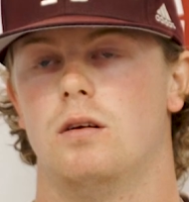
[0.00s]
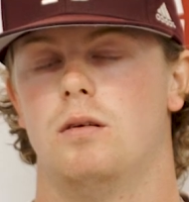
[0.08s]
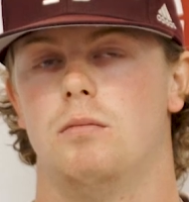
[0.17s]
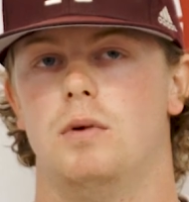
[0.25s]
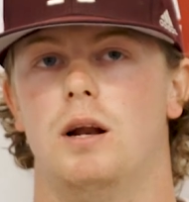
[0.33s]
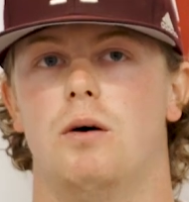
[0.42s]

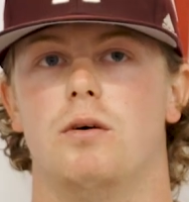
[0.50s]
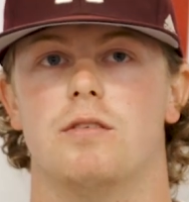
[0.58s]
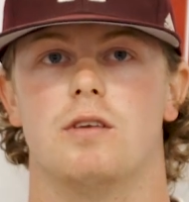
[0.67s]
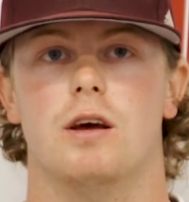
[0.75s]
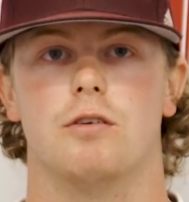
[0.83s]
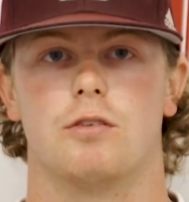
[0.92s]
I mean, I wouldn't
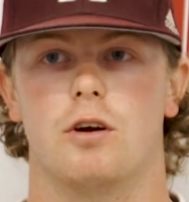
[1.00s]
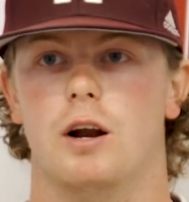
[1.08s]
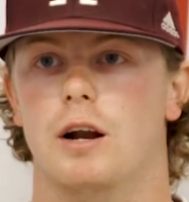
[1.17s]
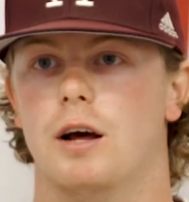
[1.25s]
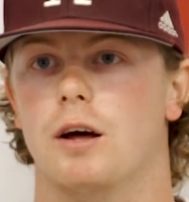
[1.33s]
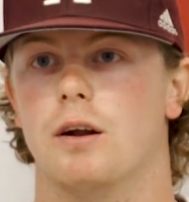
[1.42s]
say it was a
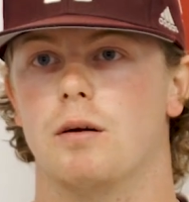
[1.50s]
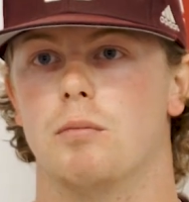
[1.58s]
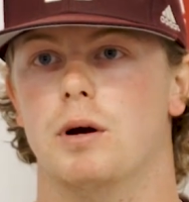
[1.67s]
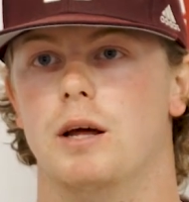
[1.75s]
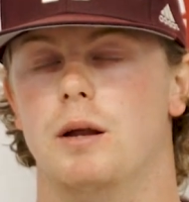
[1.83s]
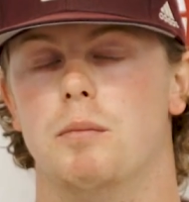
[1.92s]
great outing
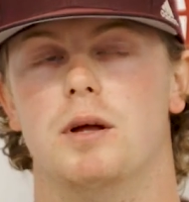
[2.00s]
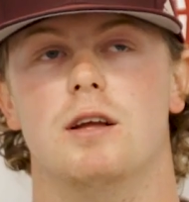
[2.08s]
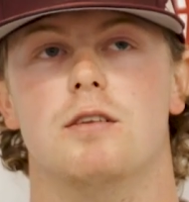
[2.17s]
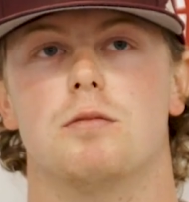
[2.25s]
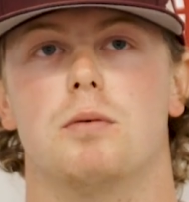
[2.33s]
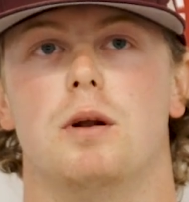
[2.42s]
by any
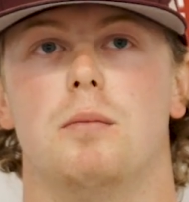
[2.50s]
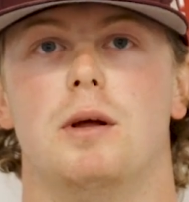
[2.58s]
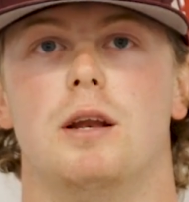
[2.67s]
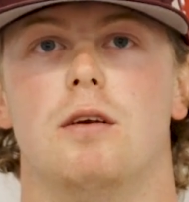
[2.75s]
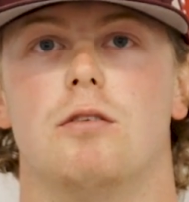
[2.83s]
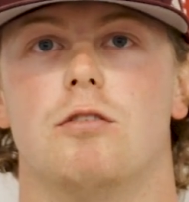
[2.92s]
means, but I
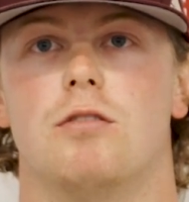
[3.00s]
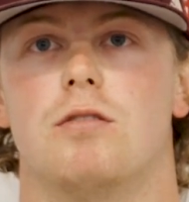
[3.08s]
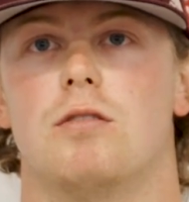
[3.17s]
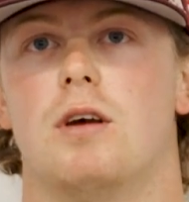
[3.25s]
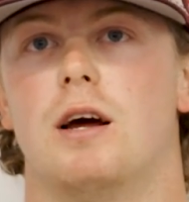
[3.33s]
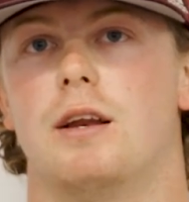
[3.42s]

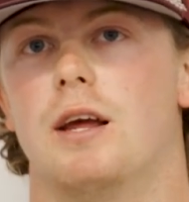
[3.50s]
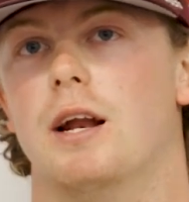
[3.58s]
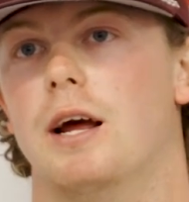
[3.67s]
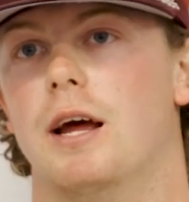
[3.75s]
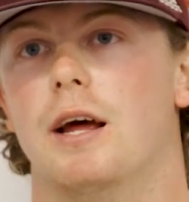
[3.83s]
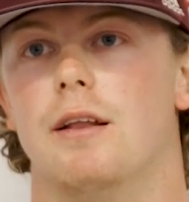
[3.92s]
mean, I'd get
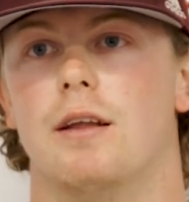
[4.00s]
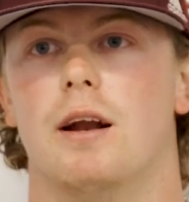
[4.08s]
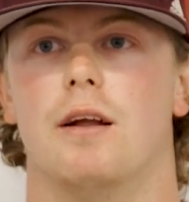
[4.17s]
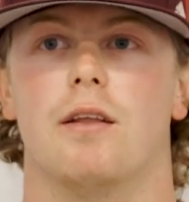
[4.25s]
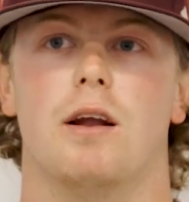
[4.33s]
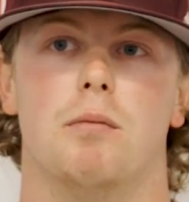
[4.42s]
ahead and then
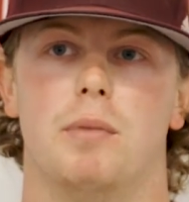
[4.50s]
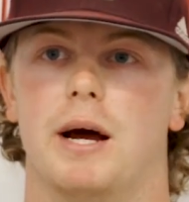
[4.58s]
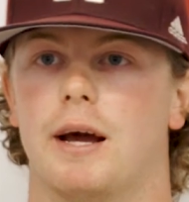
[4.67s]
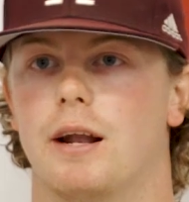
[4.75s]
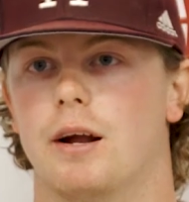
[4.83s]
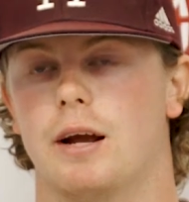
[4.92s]
I'd let them
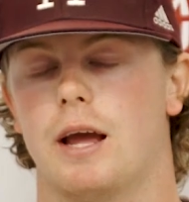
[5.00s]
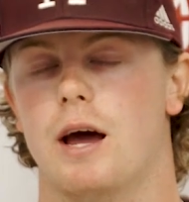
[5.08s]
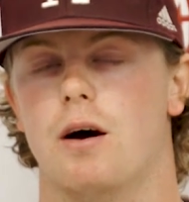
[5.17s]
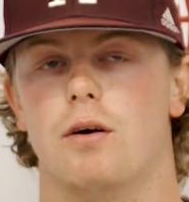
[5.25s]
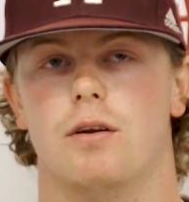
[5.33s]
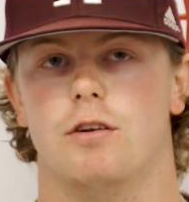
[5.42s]
back in that count.